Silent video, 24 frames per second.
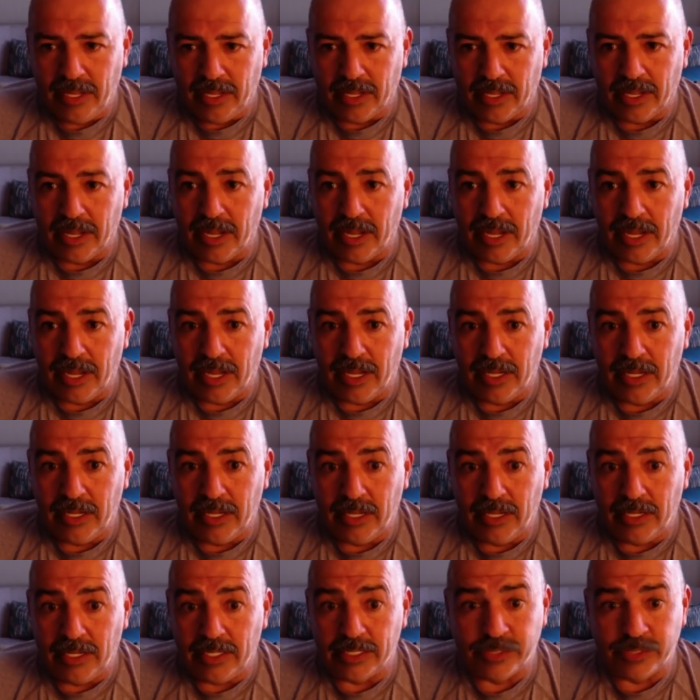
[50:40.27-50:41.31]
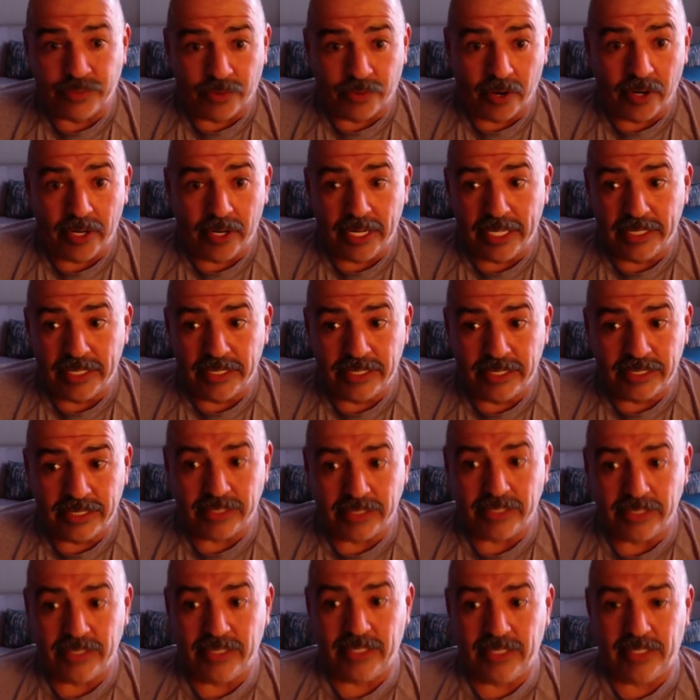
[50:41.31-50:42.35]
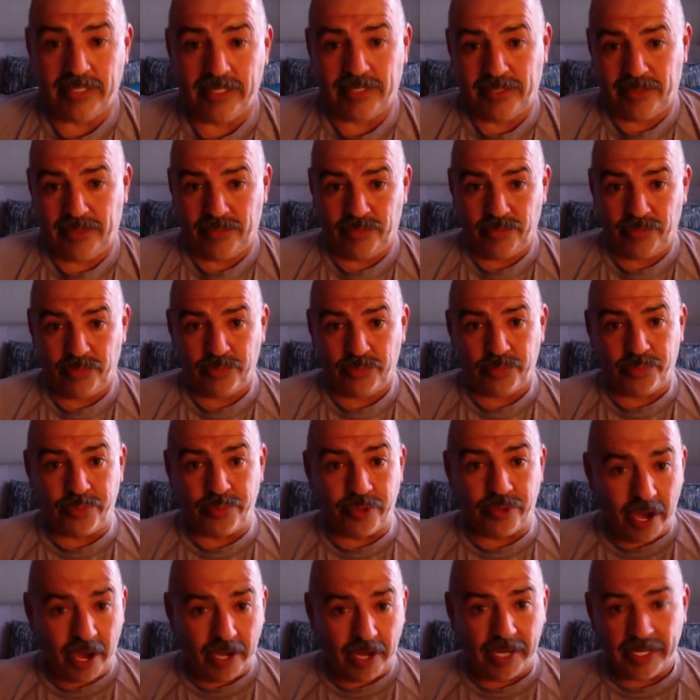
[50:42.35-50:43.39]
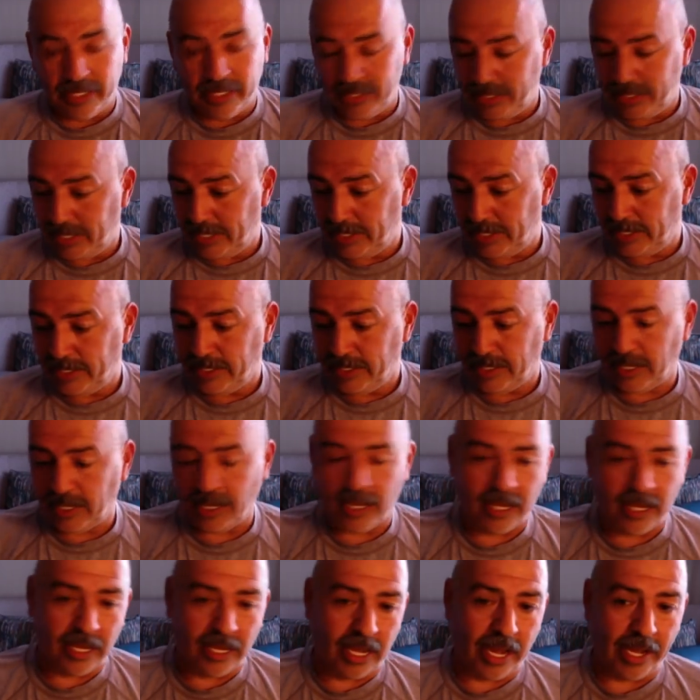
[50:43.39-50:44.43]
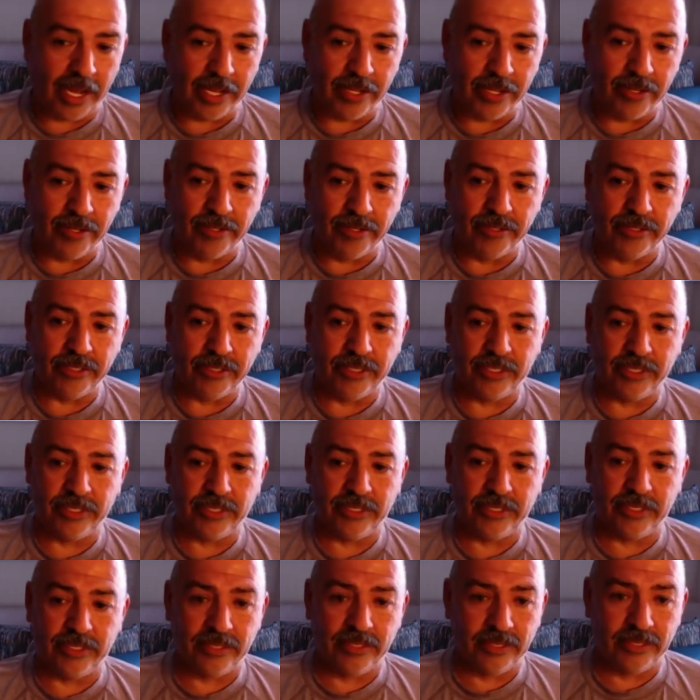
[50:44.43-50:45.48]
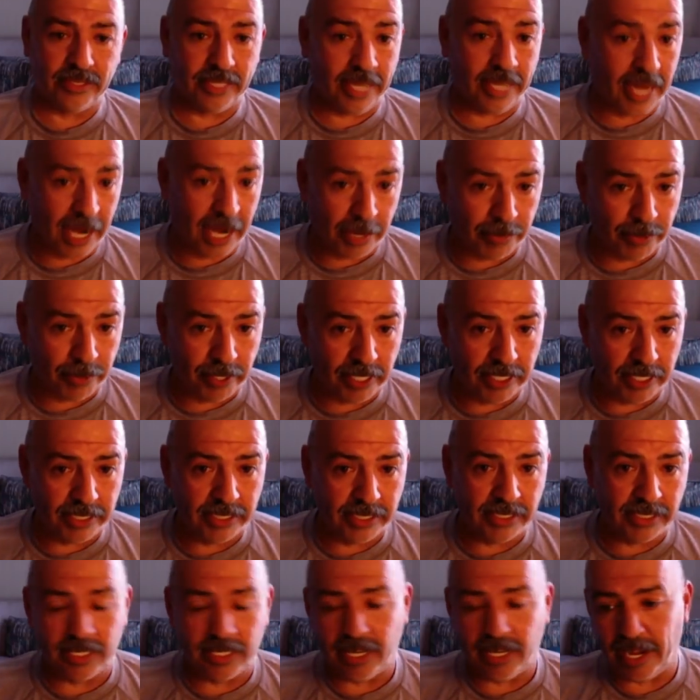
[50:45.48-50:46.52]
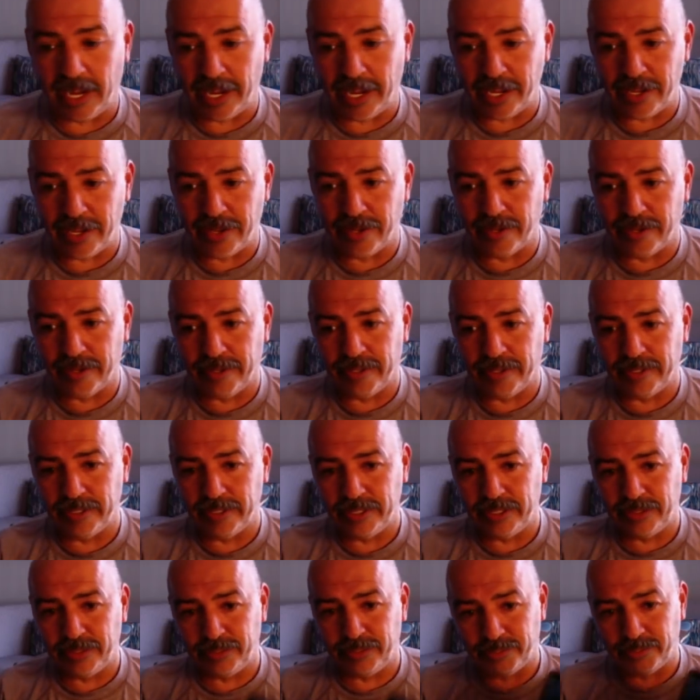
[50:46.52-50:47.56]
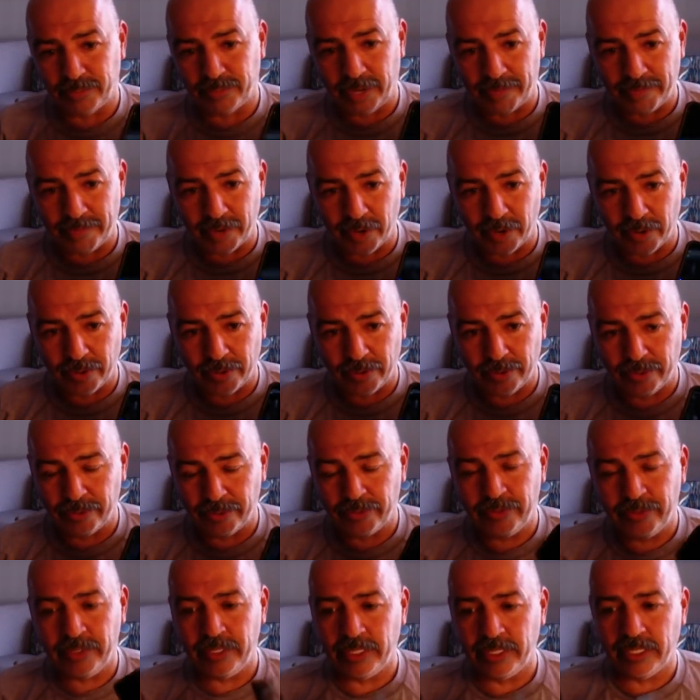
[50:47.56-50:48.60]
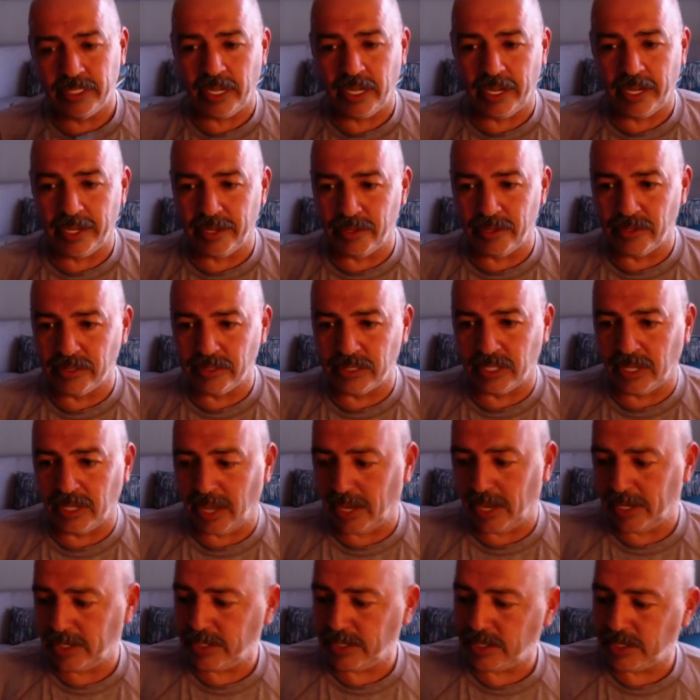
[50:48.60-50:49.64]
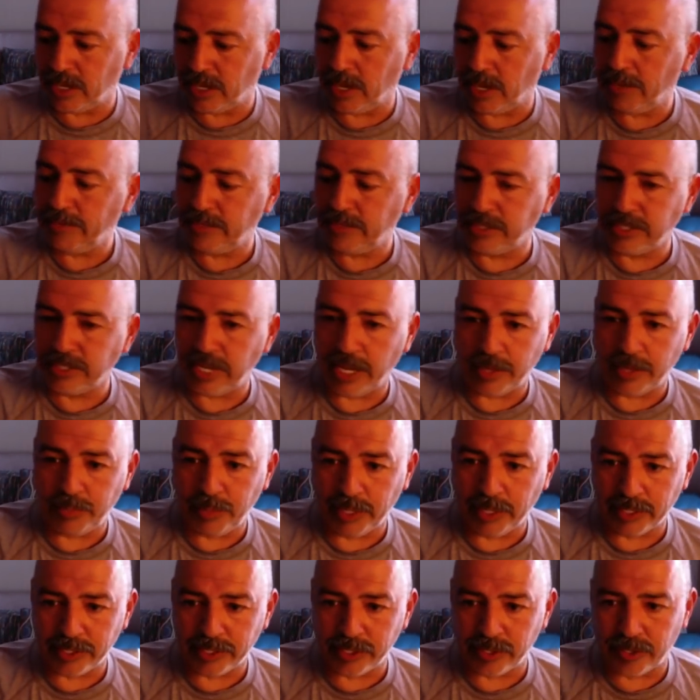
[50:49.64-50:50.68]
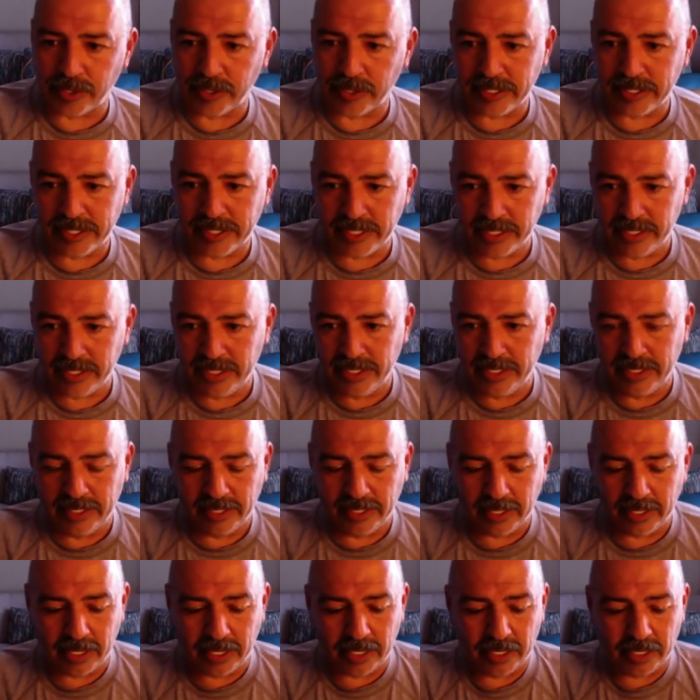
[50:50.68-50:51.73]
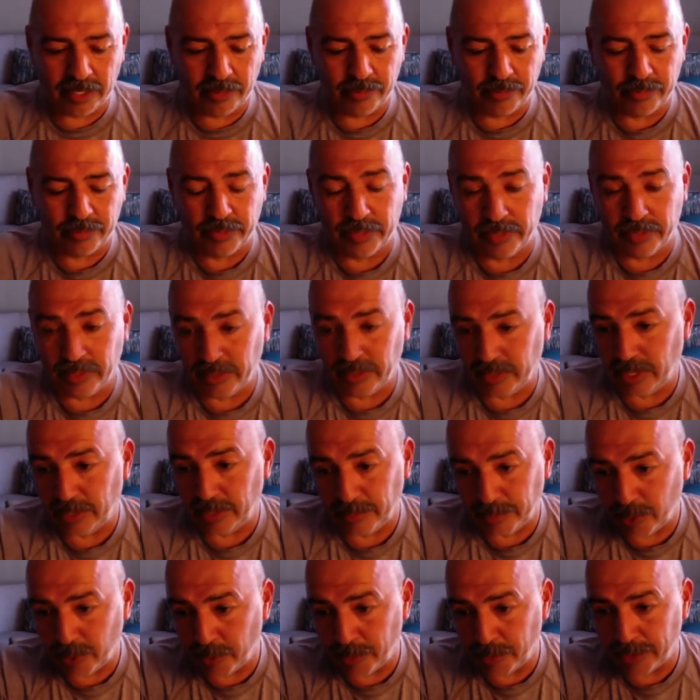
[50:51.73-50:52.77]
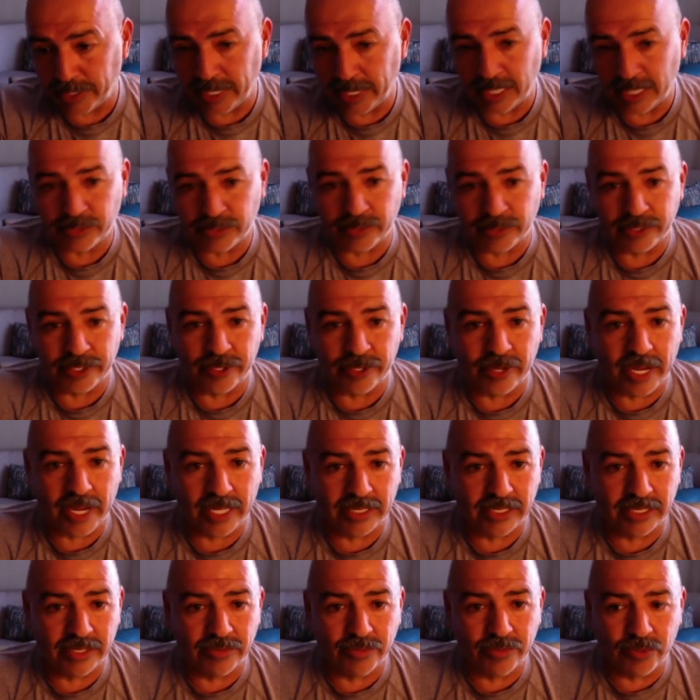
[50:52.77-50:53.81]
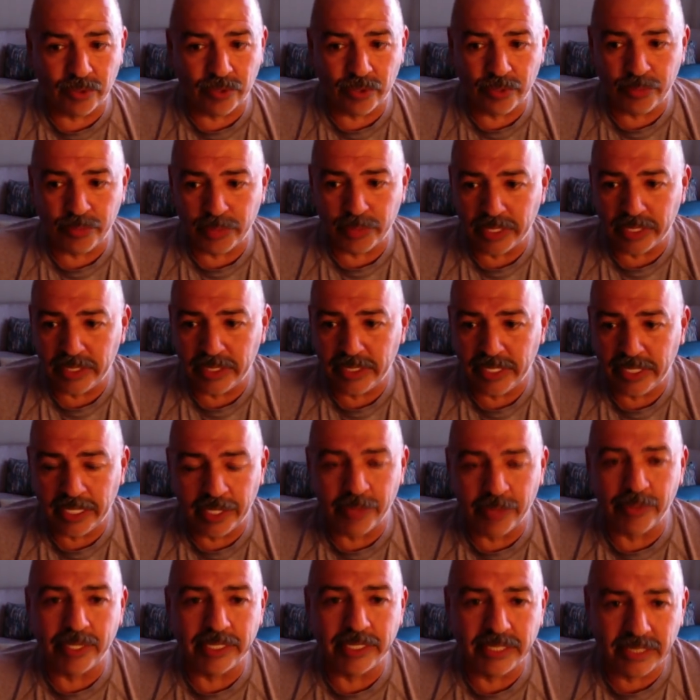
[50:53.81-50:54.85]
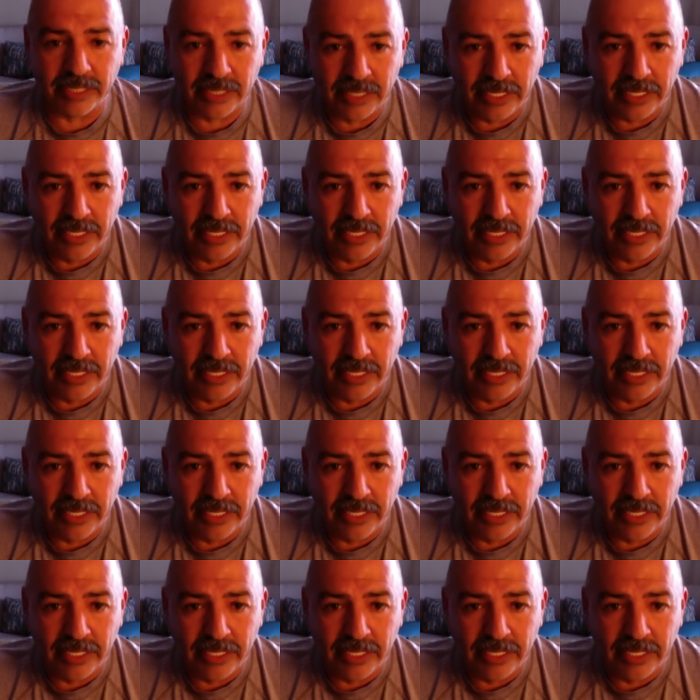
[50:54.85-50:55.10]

As far as product, I use cameras, I use my phone, I use a lot of stuff to take pictures. I'm hoping that's what you're asking for, but anyways.